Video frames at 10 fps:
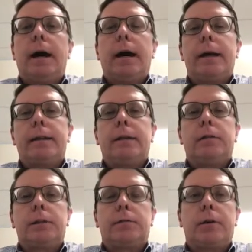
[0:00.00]
I think
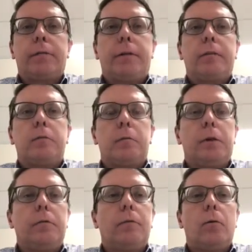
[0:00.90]
looks very
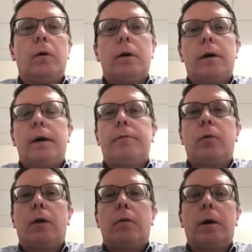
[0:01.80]
favorable for
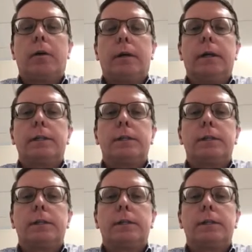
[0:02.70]
our market.